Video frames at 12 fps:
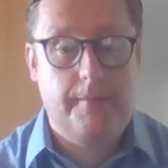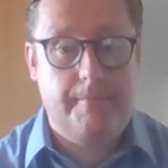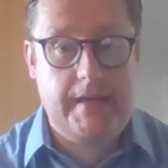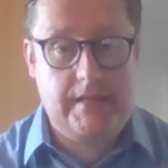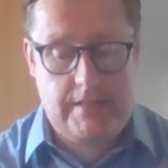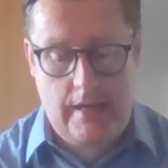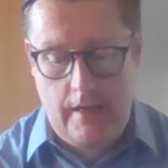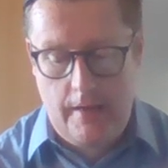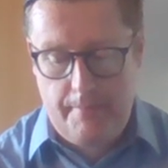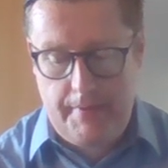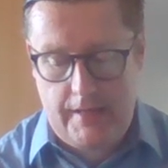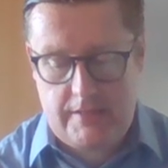Peter,
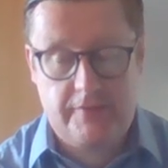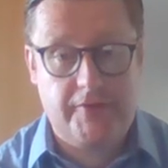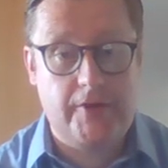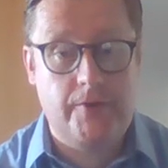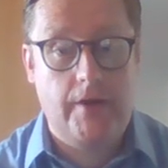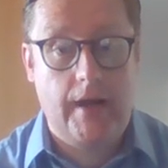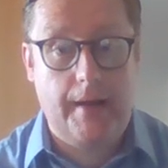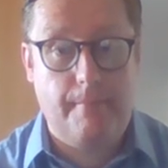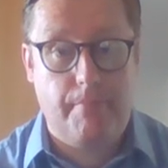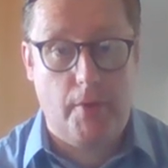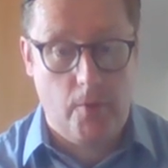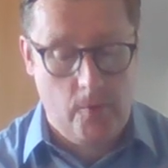Percival
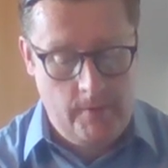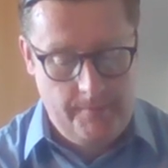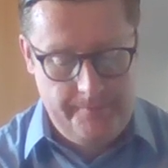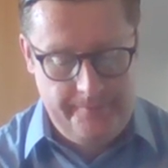and Paul.